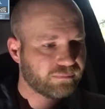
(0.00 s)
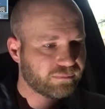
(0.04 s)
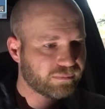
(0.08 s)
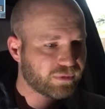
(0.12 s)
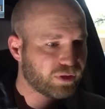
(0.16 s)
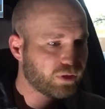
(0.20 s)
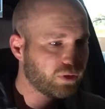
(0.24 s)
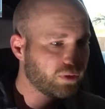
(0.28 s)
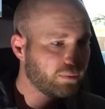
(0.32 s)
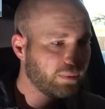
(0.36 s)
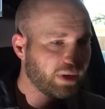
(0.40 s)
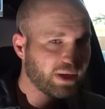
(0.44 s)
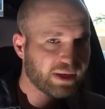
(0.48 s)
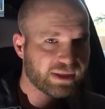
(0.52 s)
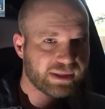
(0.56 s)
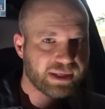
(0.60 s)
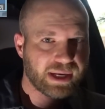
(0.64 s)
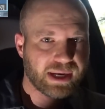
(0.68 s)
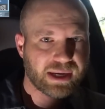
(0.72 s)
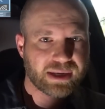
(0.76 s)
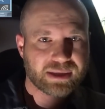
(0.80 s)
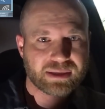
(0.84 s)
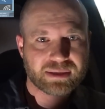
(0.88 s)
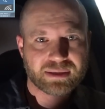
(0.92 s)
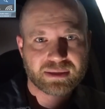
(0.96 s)
two-minute
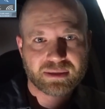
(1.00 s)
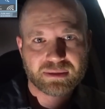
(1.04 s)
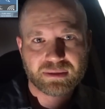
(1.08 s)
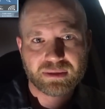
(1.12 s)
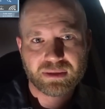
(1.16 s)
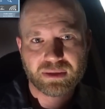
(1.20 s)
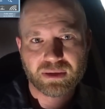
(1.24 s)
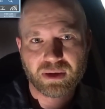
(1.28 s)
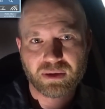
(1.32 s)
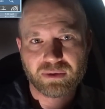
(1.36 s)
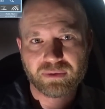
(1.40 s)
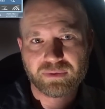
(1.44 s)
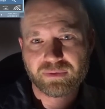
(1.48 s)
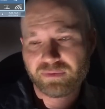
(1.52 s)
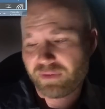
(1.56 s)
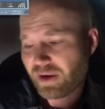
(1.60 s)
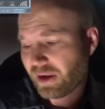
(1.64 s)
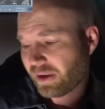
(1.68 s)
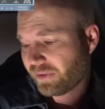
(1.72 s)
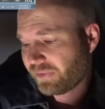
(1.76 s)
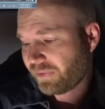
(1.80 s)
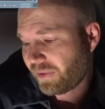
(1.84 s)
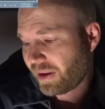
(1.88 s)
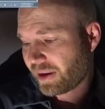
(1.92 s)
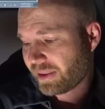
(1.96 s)
test, you know,
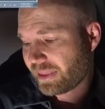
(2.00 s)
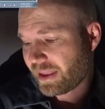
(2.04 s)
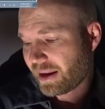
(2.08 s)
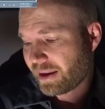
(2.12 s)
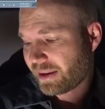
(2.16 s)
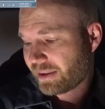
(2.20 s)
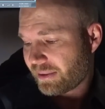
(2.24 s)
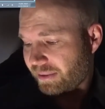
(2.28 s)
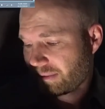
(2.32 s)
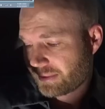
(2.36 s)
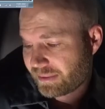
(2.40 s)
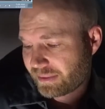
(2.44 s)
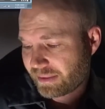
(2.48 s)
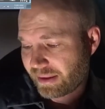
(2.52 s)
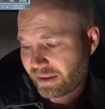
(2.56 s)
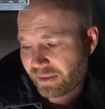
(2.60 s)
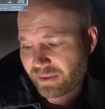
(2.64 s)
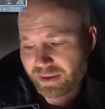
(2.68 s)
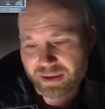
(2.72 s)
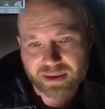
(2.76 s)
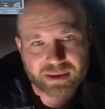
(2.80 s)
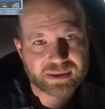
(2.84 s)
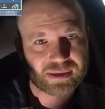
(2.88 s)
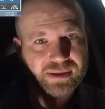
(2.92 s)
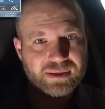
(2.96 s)
verified that there
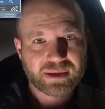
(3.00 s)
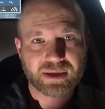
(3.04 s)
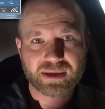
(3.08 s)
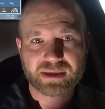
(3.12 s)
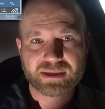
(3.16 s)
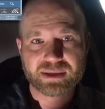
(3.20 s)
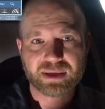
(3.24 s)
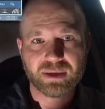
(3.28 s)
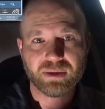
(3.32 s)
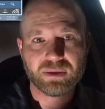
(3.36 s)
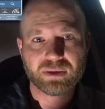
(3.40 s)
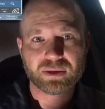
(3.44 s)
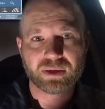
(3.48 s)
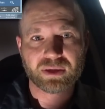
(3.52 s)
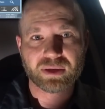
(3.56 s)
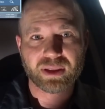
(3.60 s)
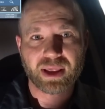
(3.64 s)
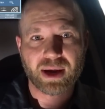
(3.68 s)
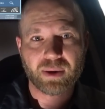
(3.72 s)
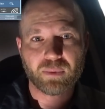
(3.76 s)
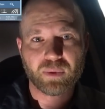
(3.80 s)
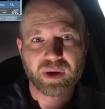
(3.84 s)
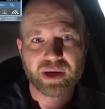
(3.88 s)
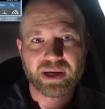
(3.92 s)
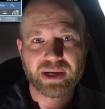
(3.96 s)
is a cylinder
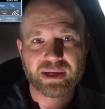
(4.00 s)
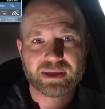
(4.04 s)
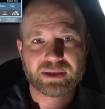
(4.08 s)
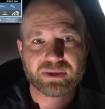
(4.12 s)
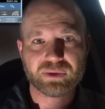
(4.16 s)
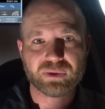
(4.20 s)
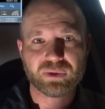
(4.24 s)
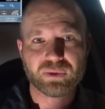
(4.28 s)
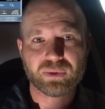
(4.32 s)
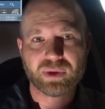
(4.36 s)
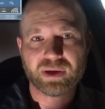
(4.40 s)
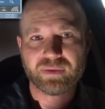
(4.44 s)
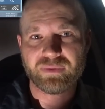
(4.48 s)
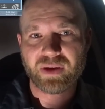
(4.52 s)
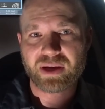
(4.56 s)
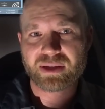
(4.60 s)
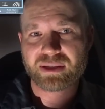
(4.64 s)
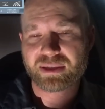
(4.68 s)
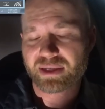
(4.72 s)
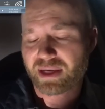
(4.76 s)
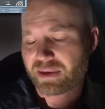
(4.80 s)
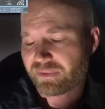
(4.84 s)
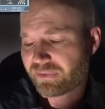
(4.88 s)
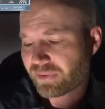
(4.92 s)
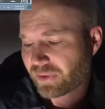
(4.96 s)
that we need to
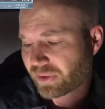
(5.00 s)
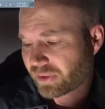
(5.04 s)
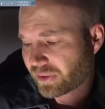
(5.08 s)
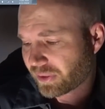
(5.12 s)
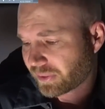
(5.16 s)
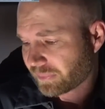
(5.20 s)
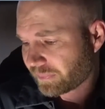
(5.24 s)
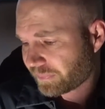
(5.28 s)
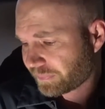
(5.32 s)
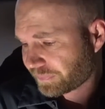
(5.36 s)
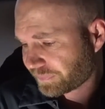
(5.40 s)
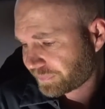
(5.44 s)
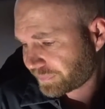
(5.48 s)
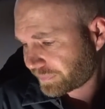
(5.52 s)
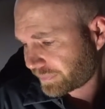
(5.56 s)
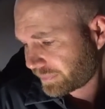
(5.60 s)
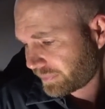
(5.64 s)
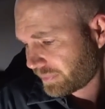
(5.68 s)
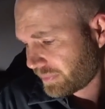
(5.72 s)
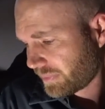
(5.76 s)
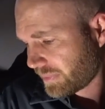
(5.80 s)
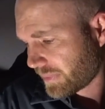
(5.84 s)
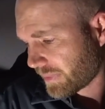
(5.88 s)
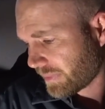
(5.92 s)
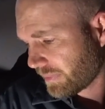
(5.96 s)
investigate further.
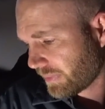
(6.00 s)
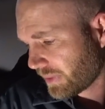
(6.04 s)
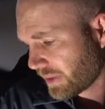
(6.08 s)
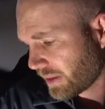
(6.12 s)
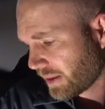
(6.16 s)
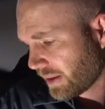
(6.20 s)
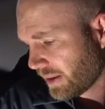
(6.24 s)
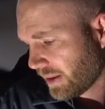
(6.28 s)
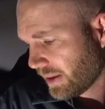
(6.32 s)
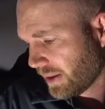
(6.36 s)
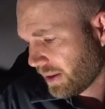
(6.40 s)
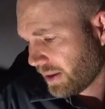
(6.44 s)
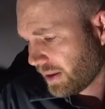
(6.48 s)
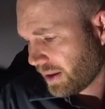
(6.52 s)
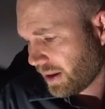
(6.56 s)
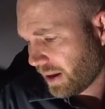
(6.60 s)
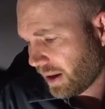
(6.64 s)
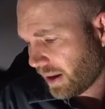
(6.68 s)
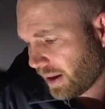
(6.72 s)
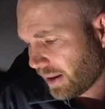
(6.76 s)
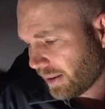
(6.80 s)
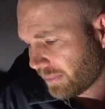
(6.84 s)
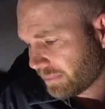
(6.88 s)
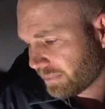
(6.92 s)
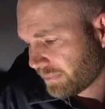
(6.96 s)

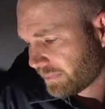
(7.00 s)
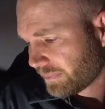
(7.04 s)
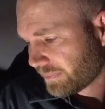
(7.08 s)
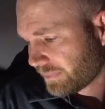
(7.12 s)
Um,